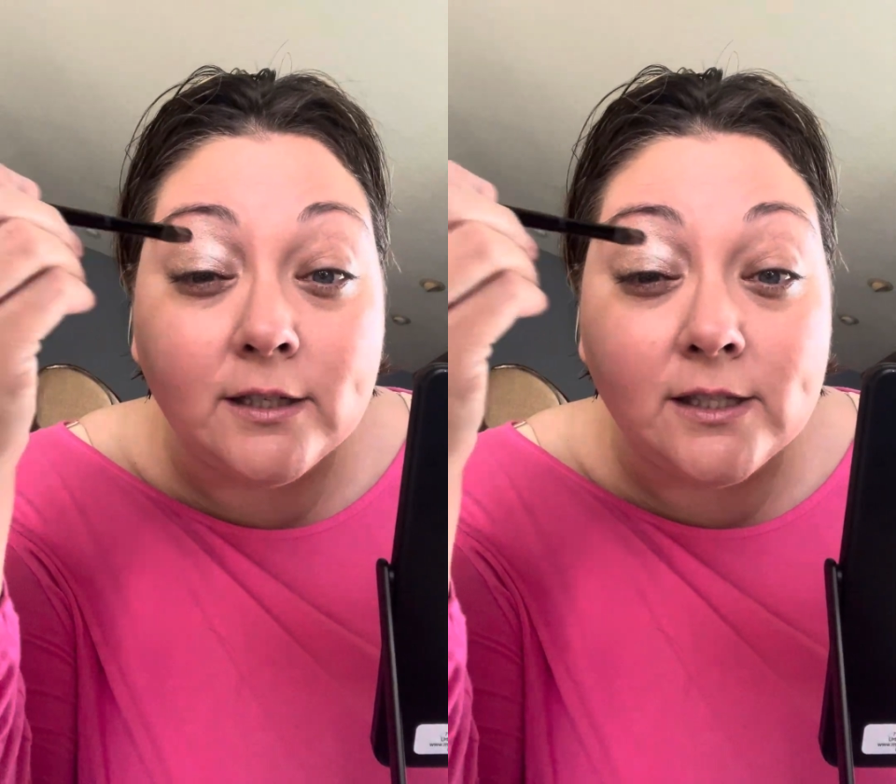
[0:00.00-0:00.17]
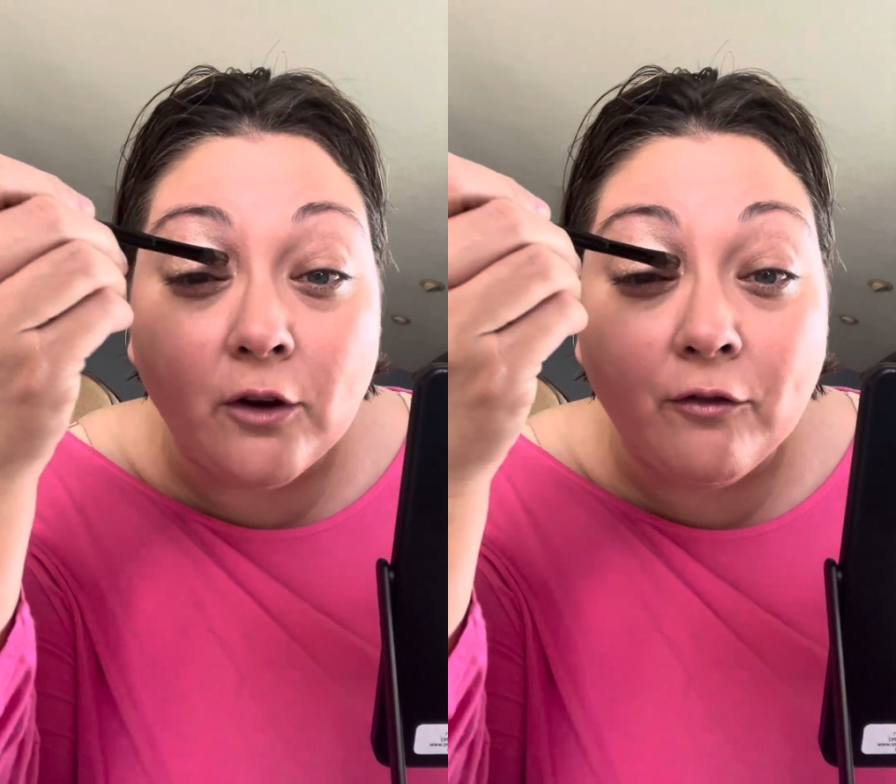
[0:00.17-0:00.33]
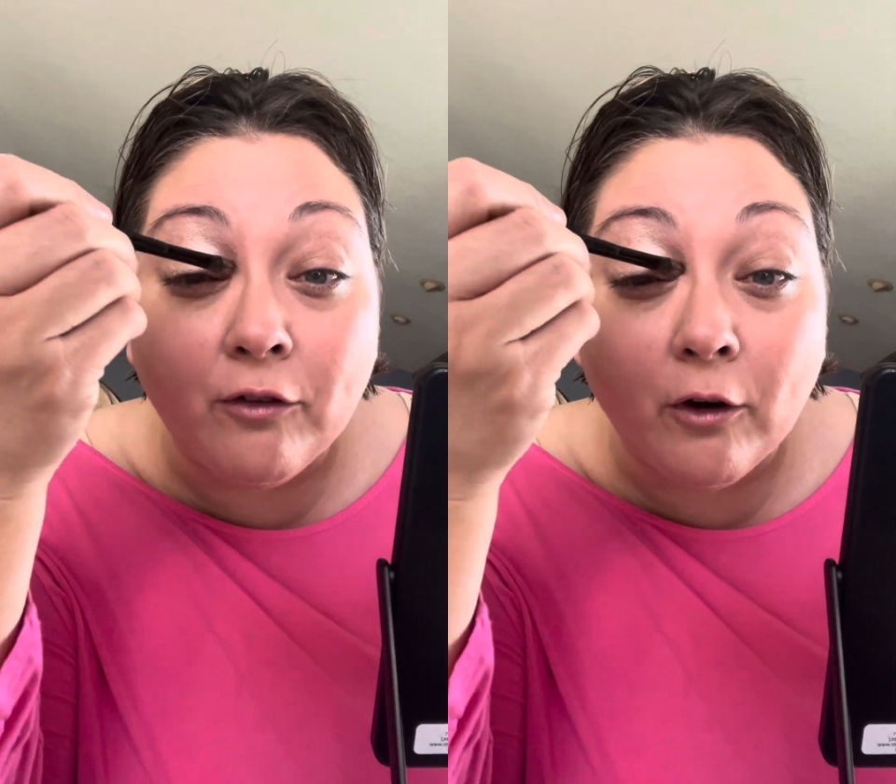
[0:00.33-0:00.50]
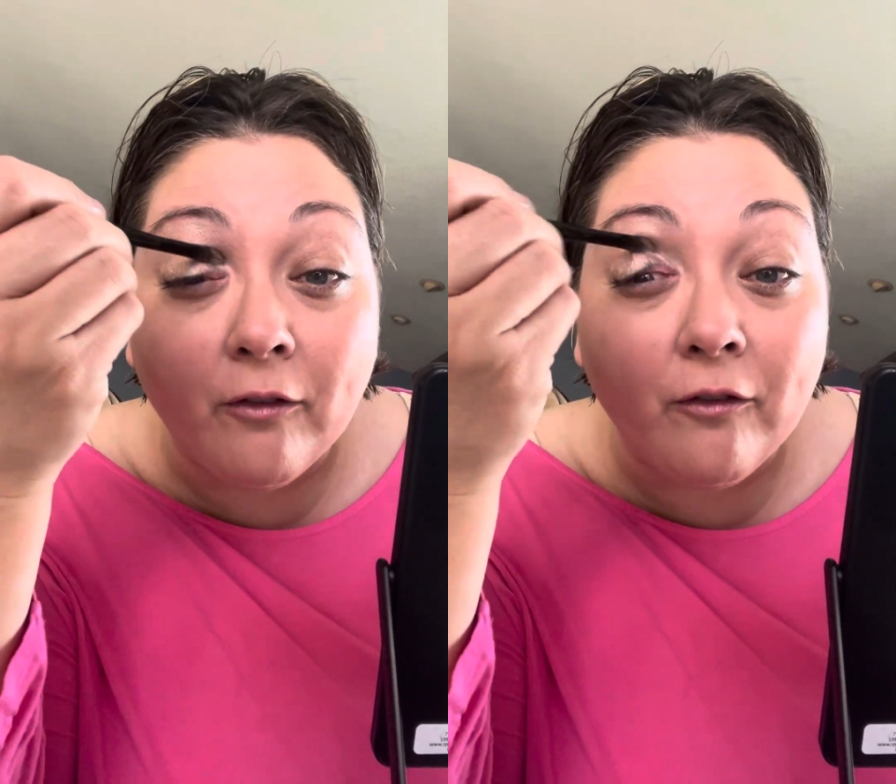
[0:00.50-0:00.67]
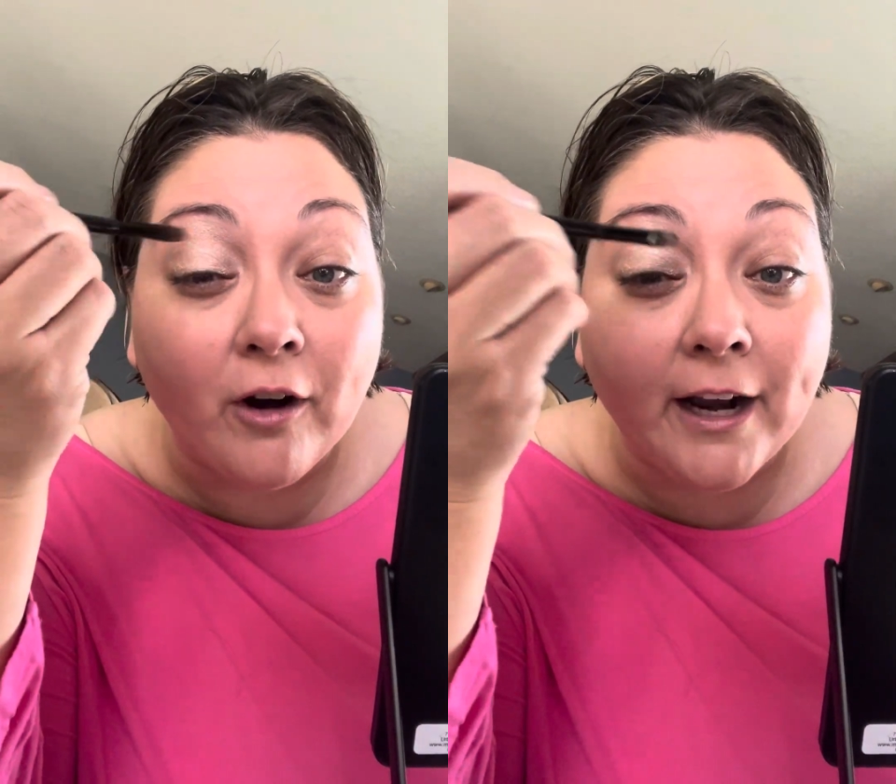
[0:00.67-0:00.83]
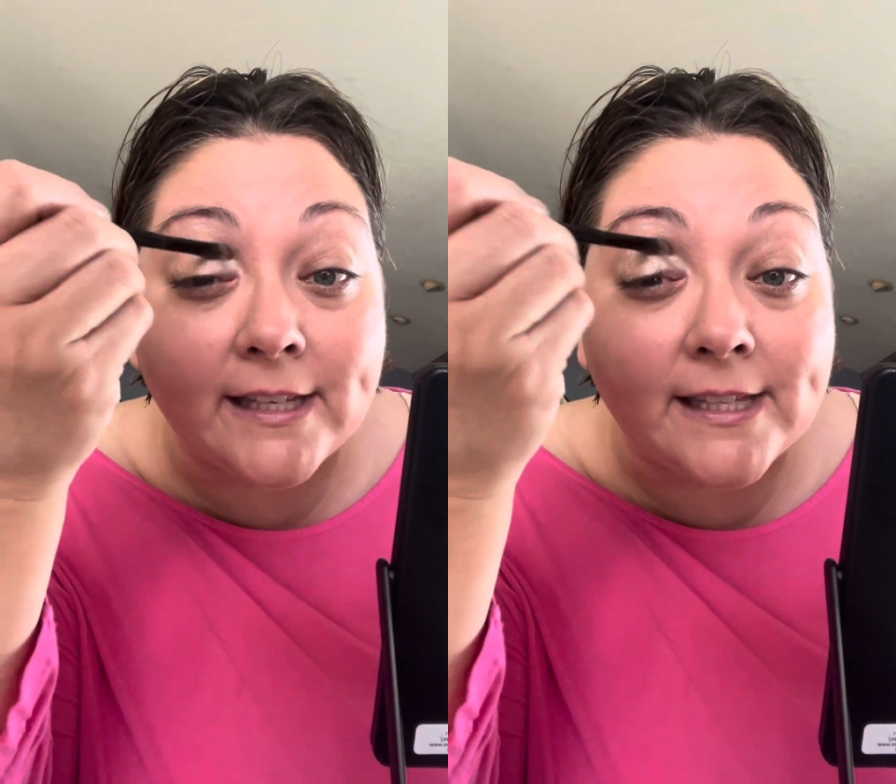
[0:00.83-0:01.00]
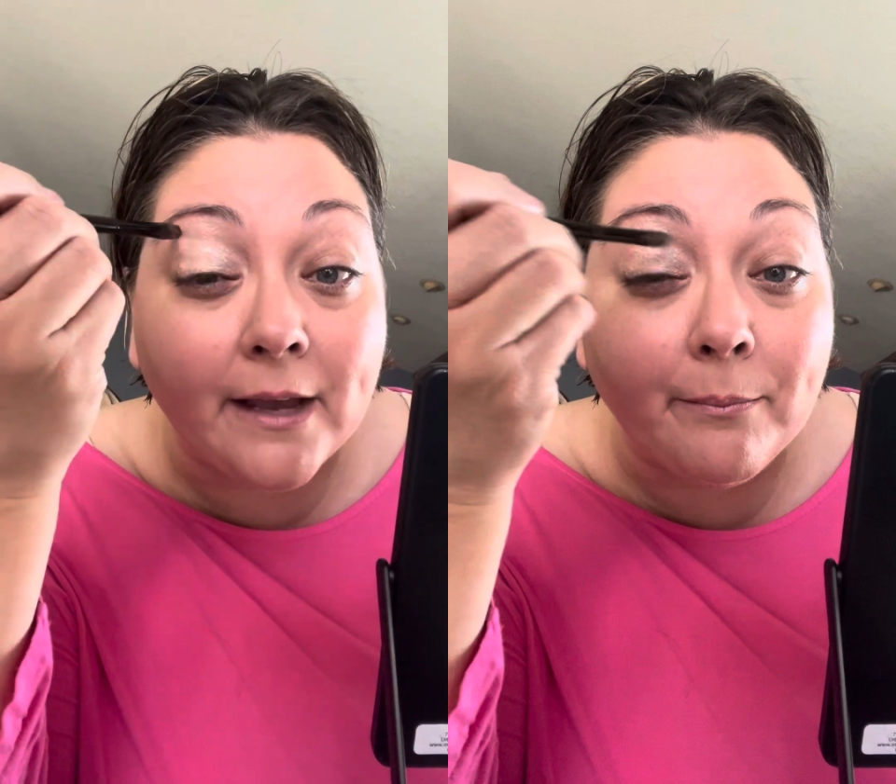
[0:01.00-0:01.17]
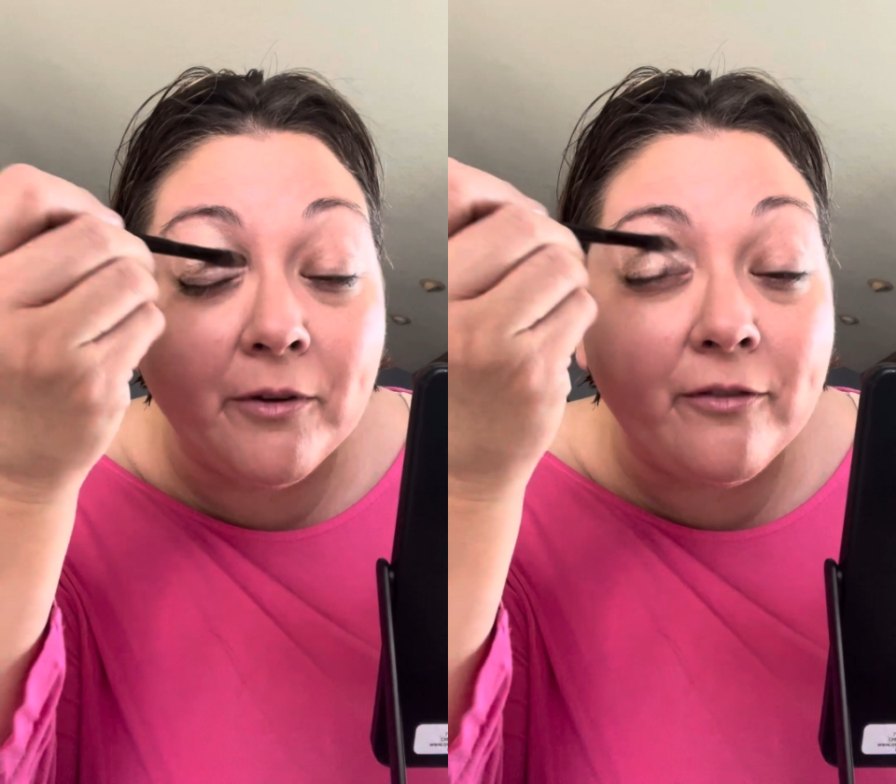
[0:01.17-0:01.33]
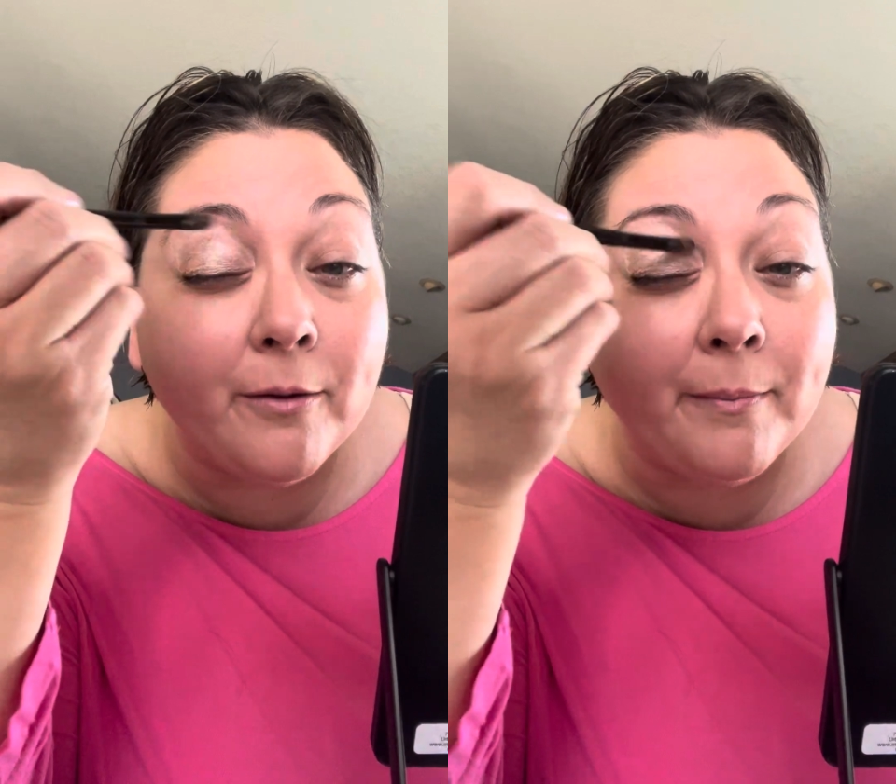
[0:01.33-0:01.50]
so for an
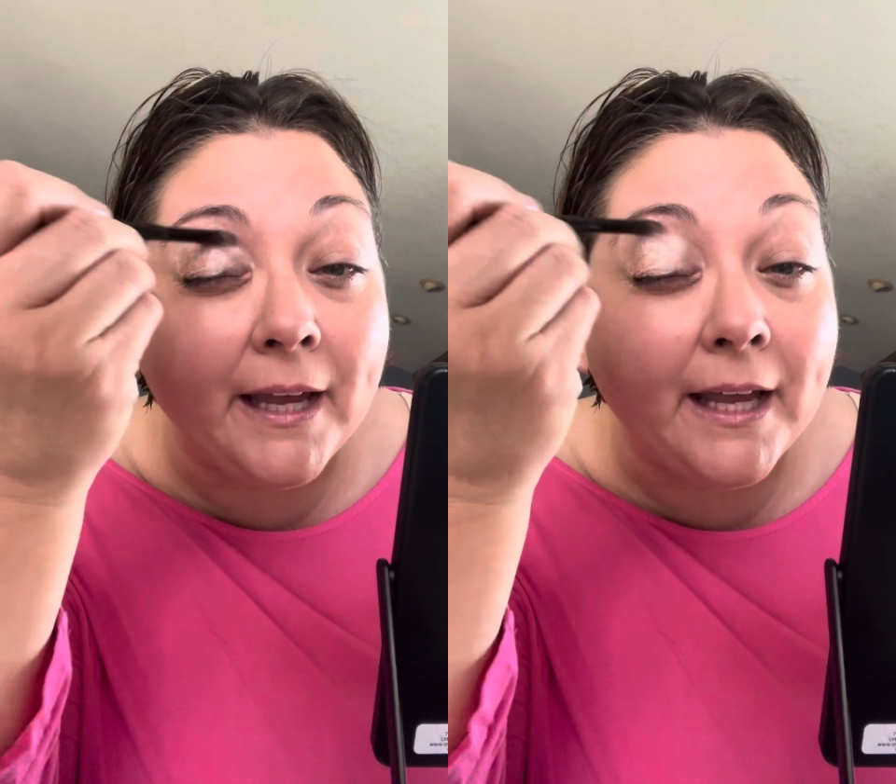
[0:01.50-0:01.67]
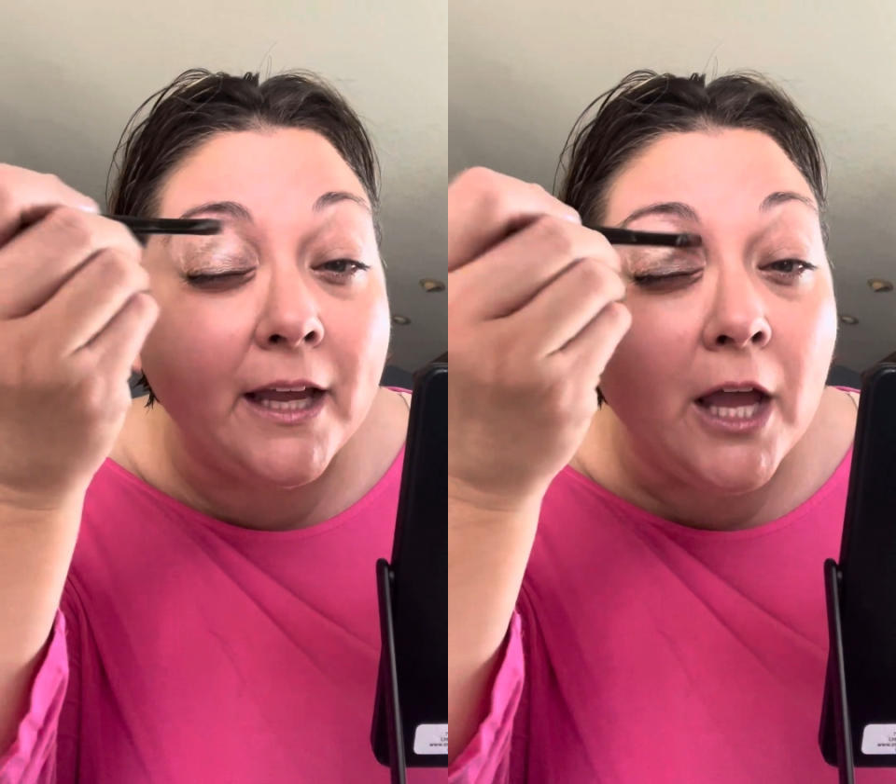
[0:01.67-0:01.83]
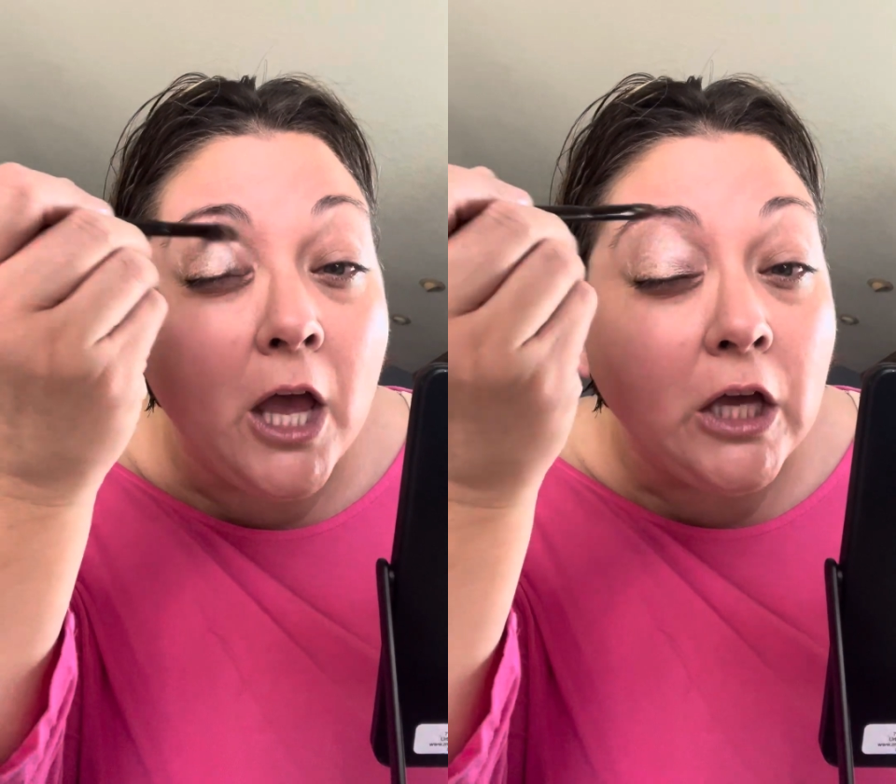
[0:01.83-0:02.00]
example for me,